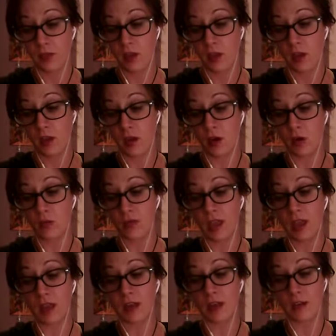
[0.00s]
You know,
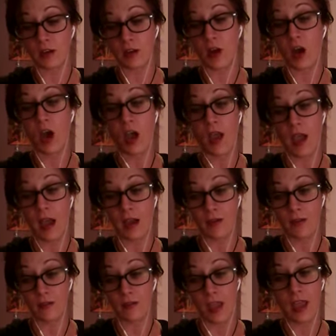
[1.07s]
they need to not
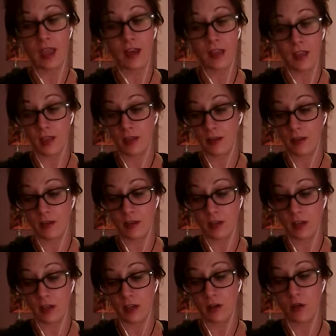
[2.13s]
have any
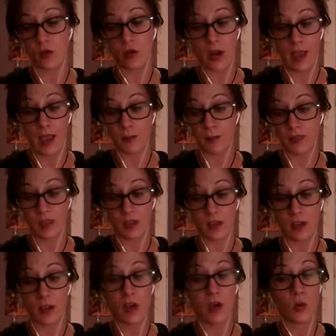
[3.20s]
indecision or
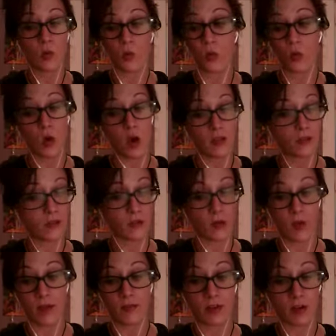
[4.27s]
apathy
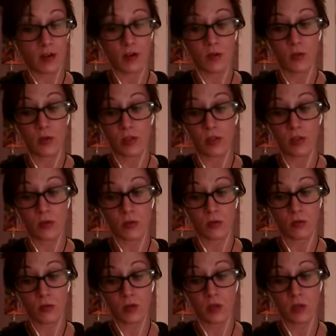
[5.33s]
whatsoever with you.